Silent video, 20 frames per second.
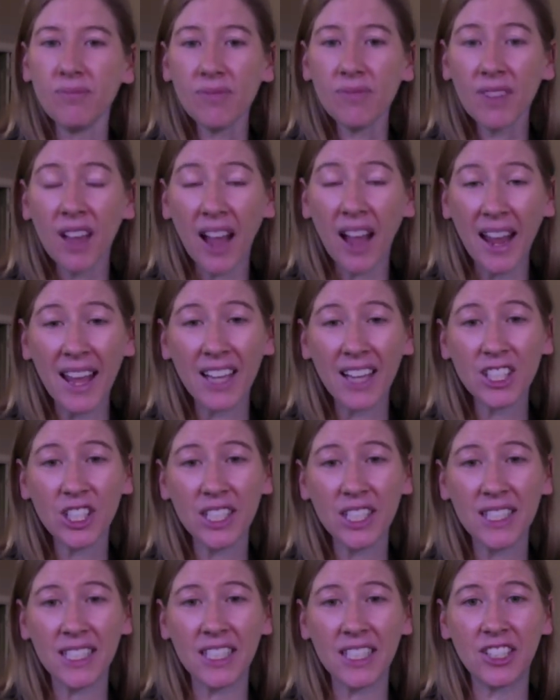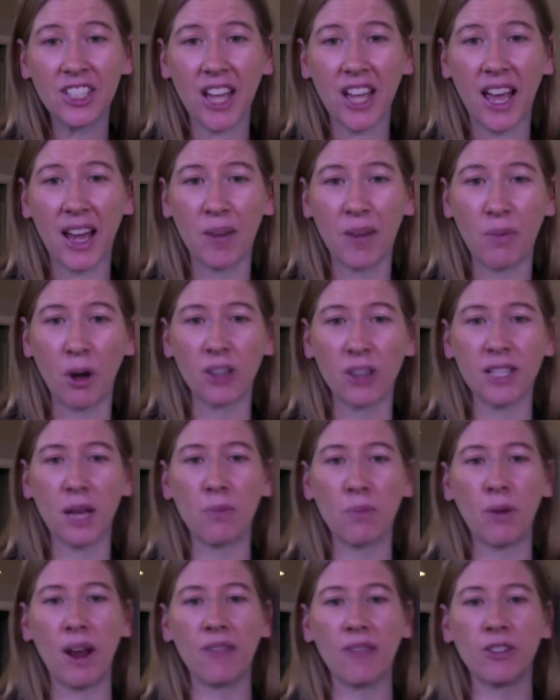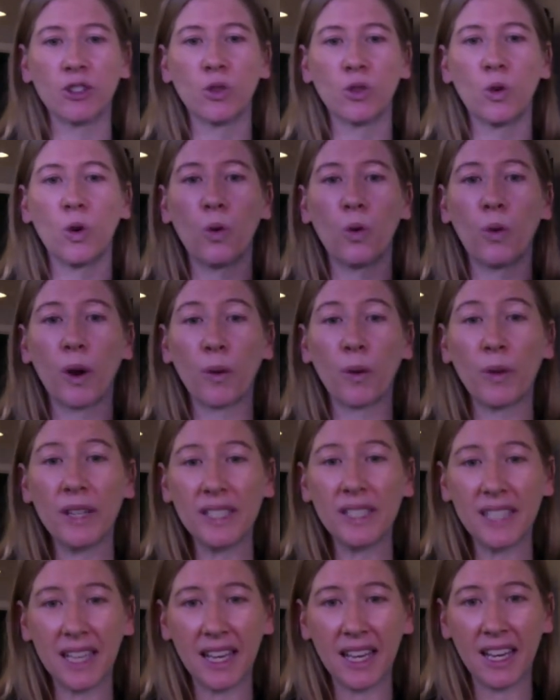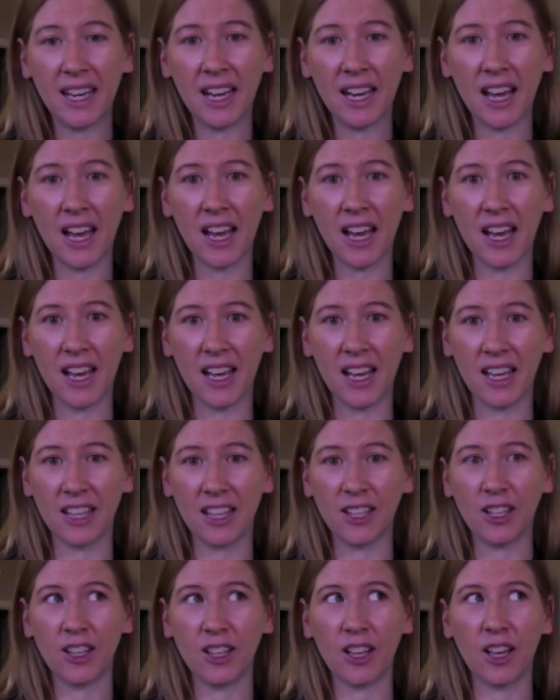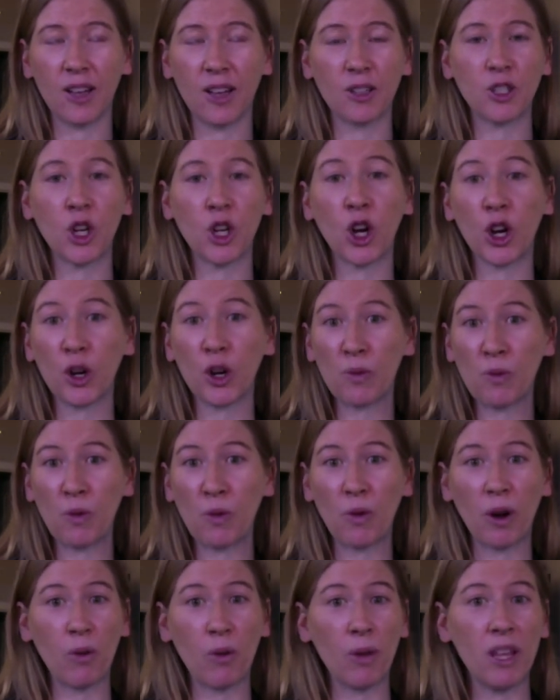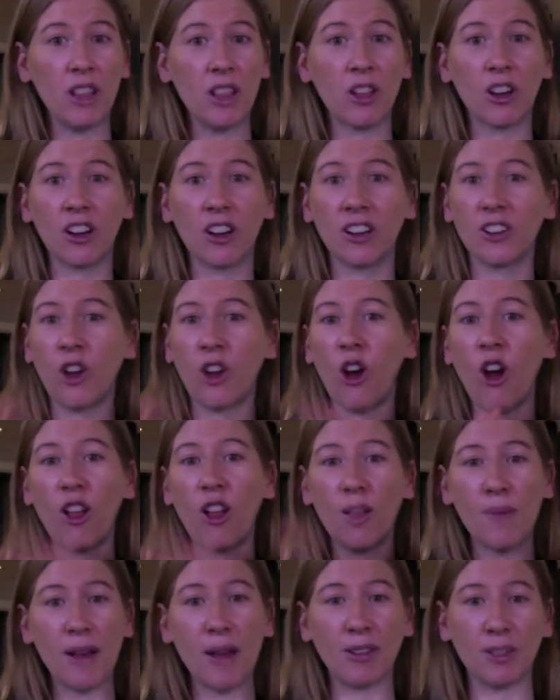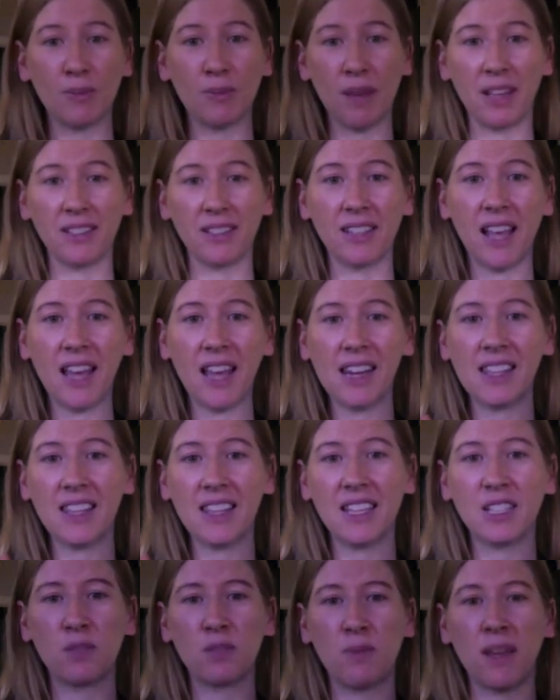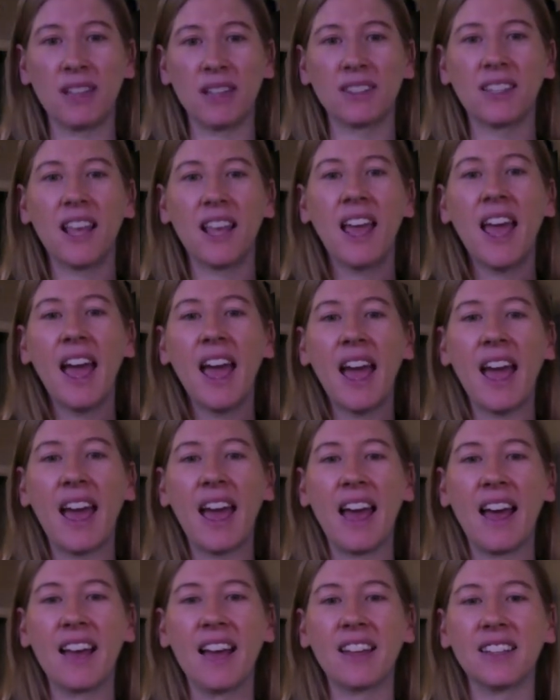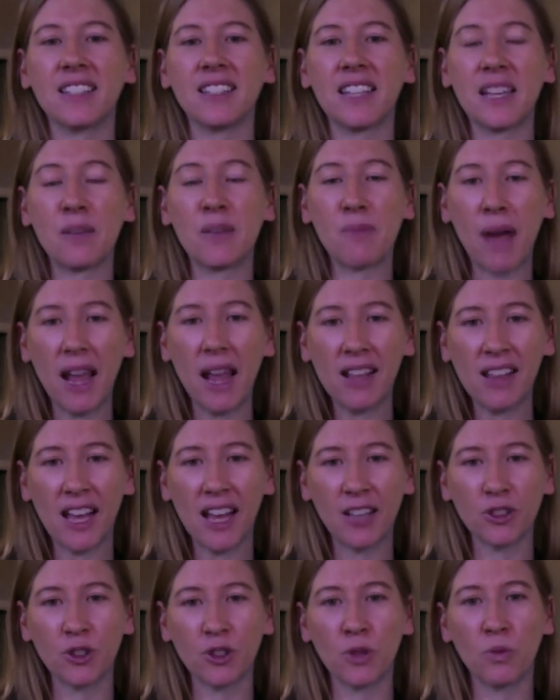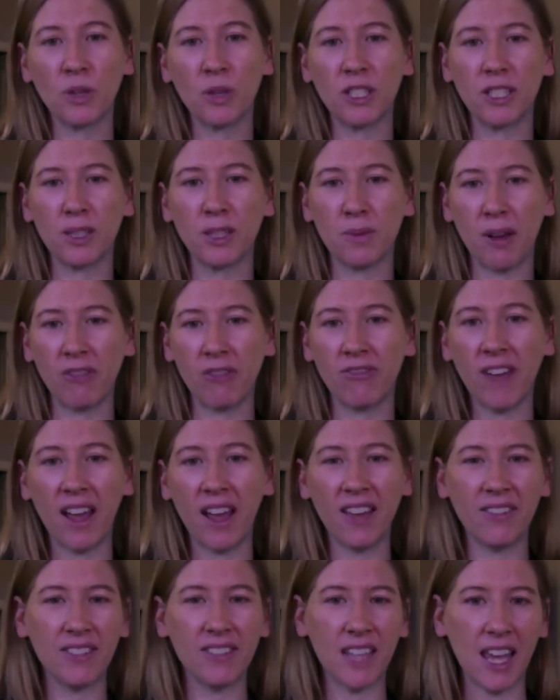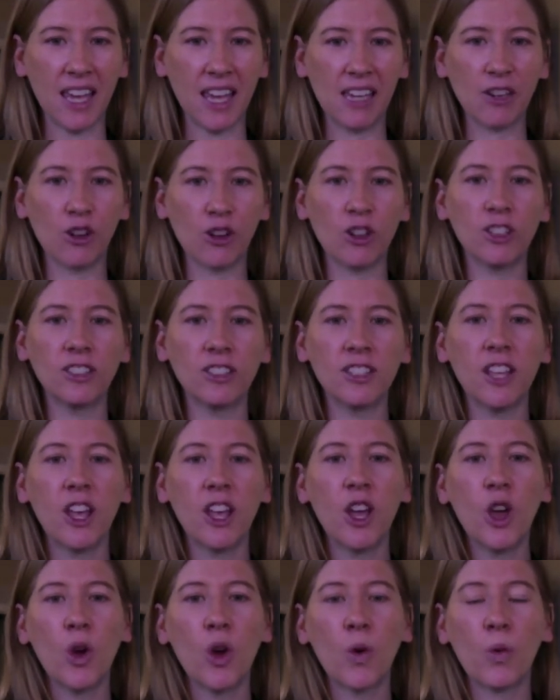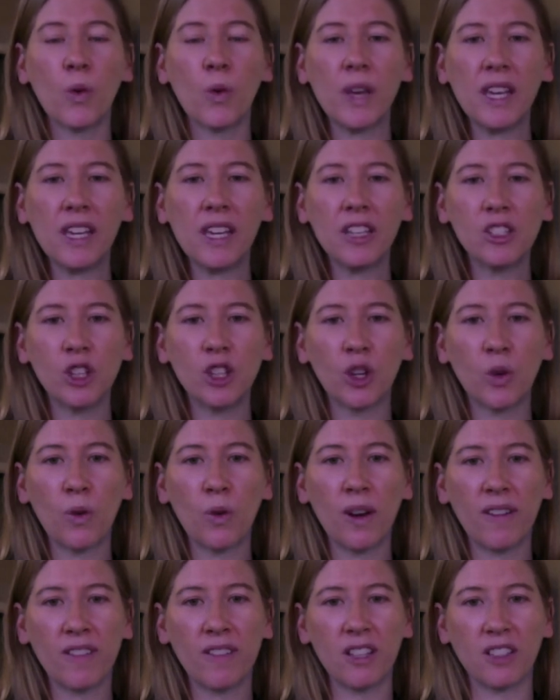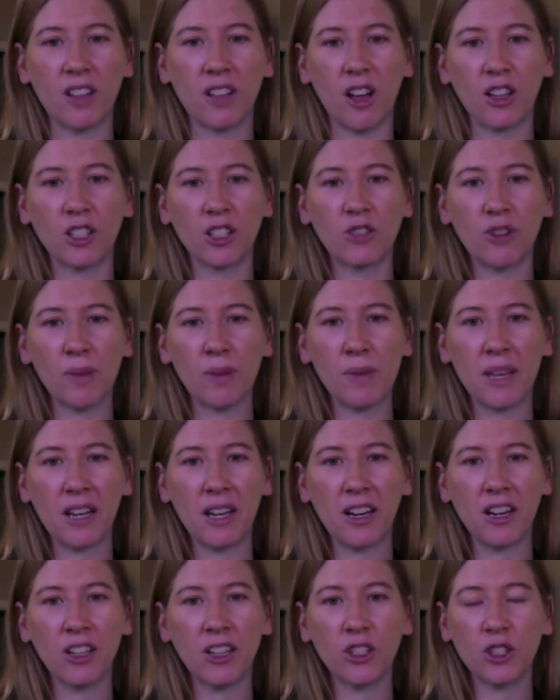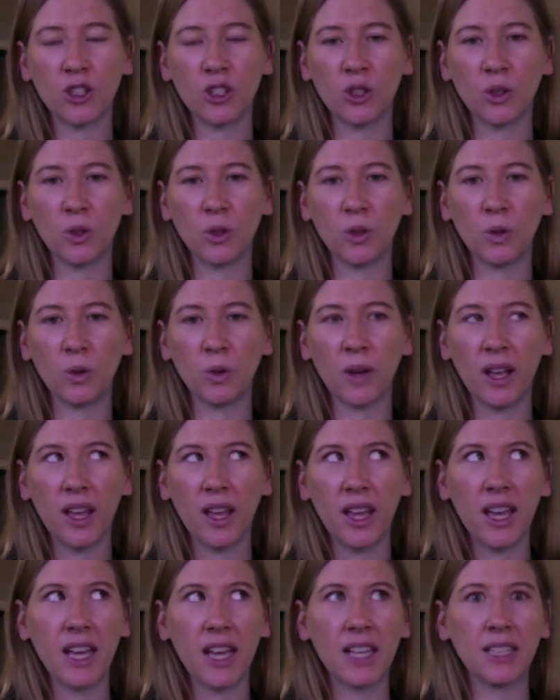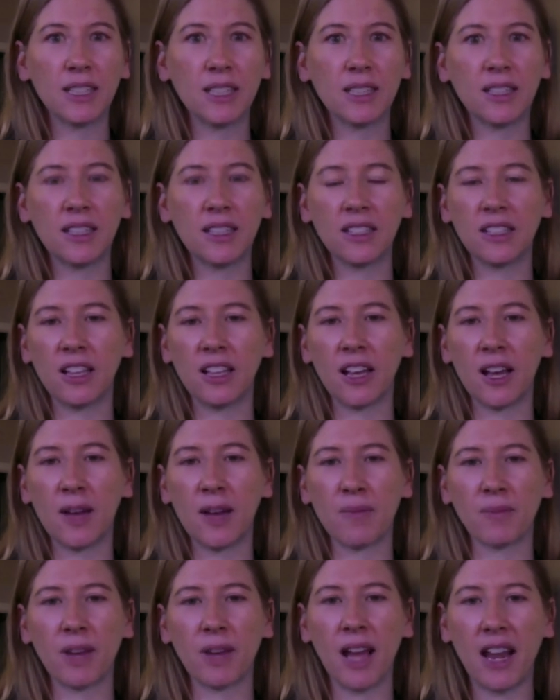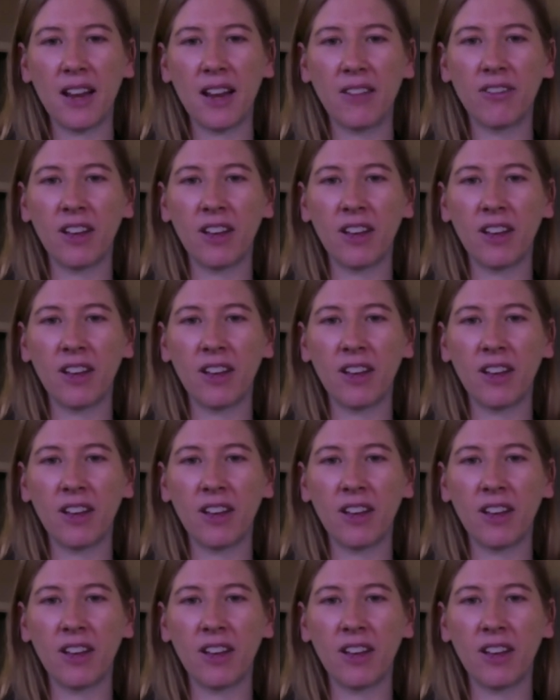I actually teach at a part time private school where we did a term where we learned all about space, anything space. And in my classroom, which is about five to eight year olds, we took one of the songs from here to in, um, kind of